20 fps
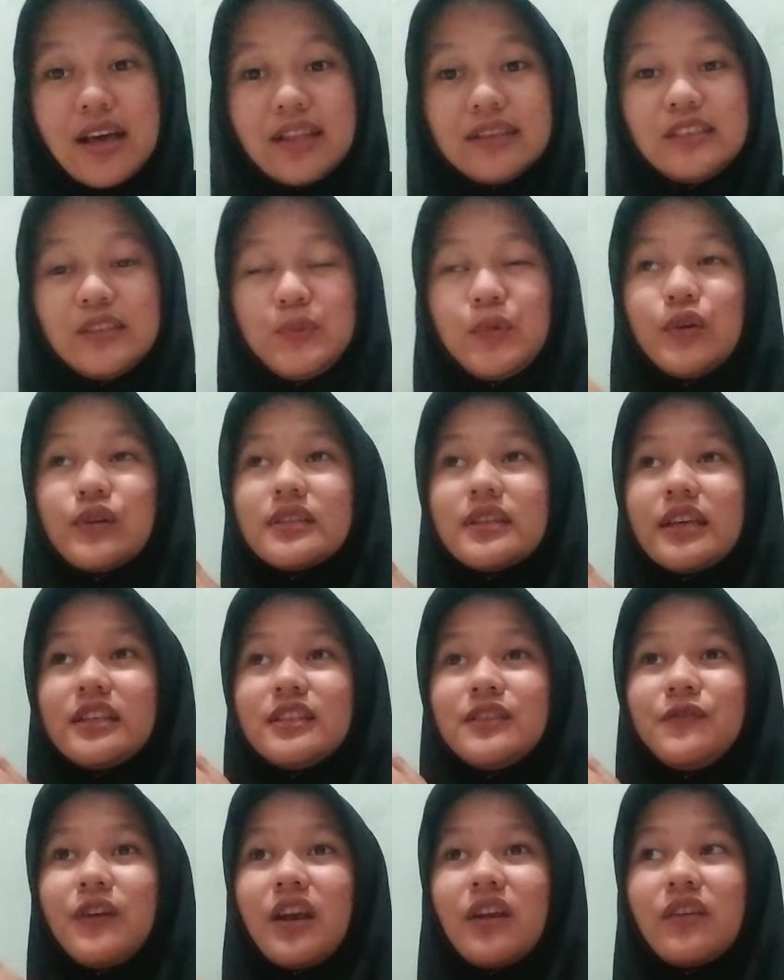this book
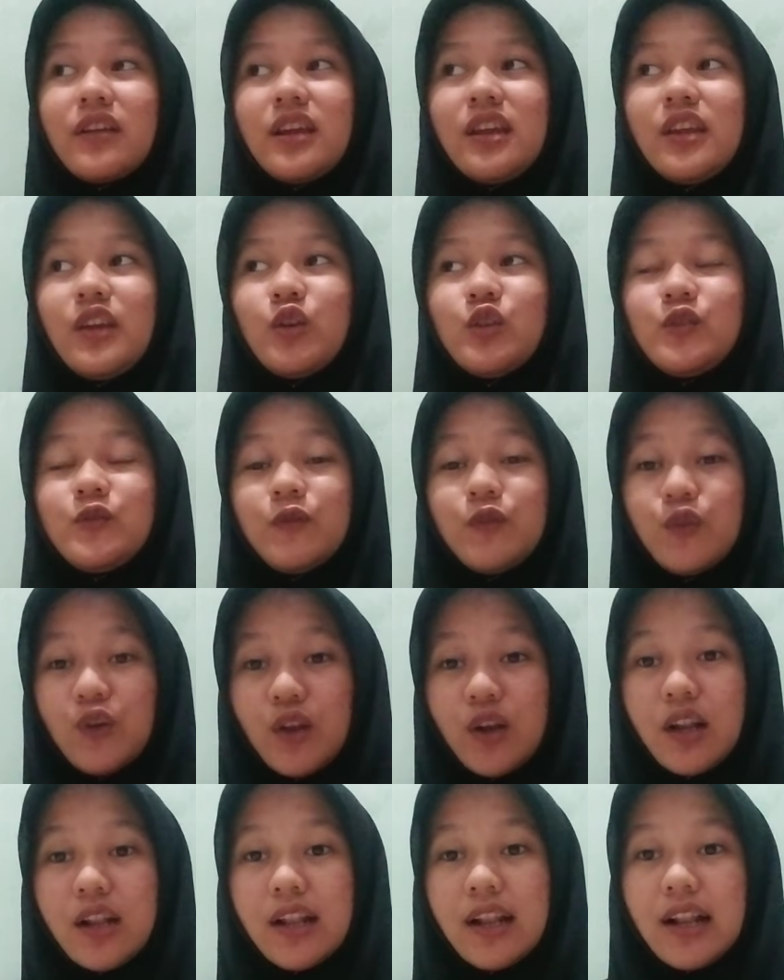is very
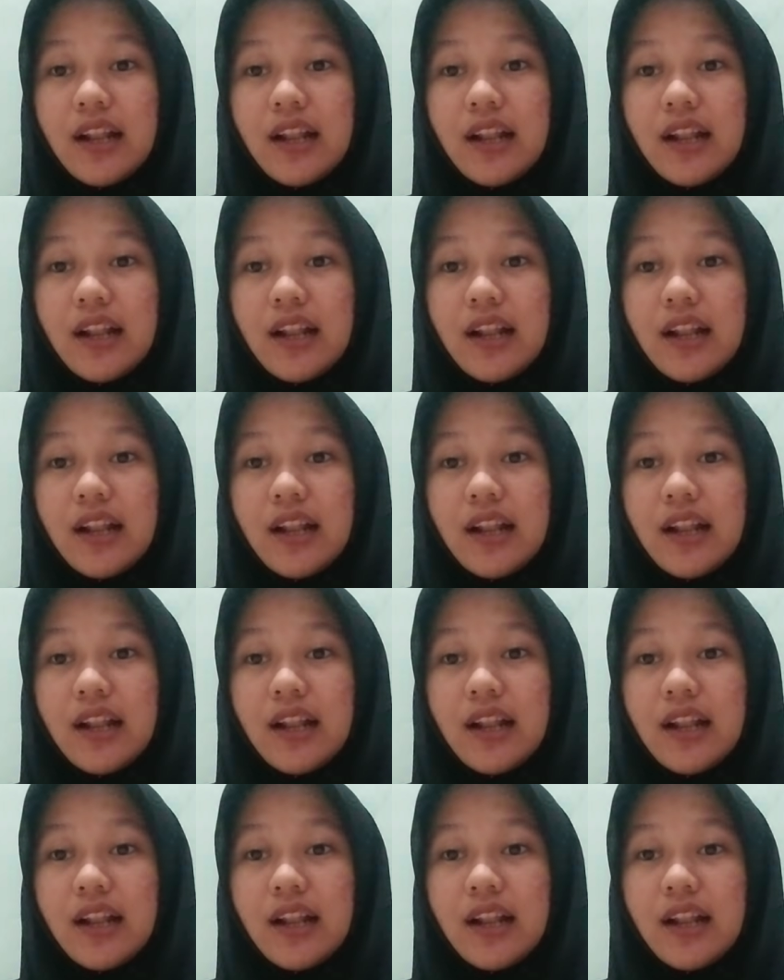useful